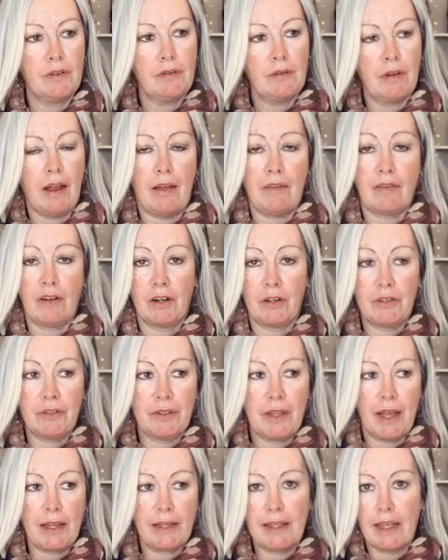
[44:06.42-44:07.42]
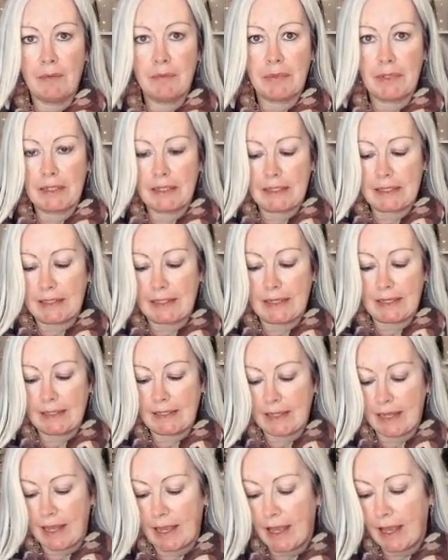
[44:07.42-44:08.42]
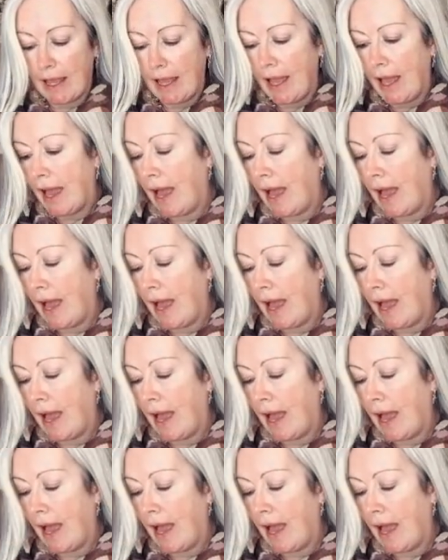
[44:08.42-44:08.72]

I haven't glued that yet, but it sits there.